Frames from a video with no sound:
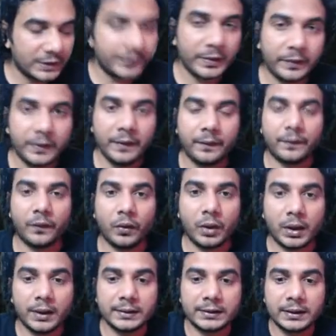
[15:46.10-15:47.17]
between
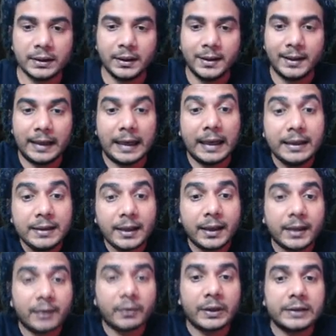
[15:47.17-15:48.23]
focus and
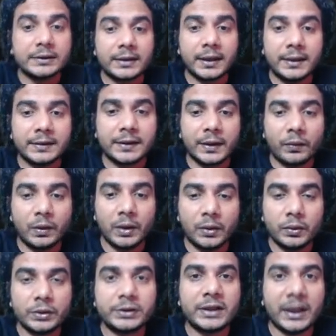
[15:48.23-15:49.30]
directrix is equal
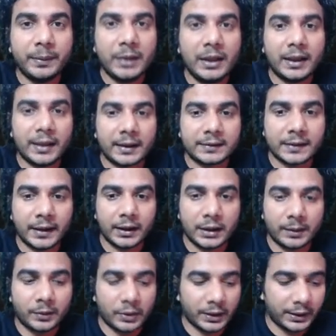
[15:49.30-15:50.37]
to semi-lattice
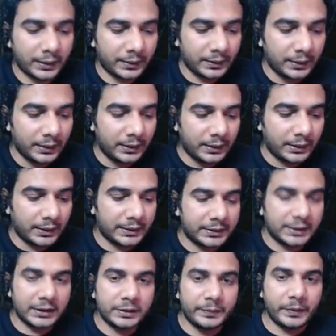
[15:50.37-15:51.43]
rectum, all right?
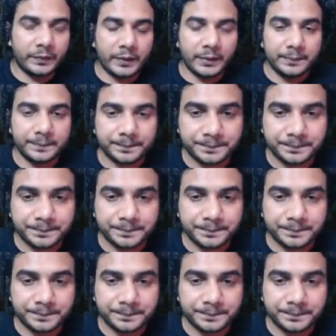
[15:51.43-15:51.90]
Distance between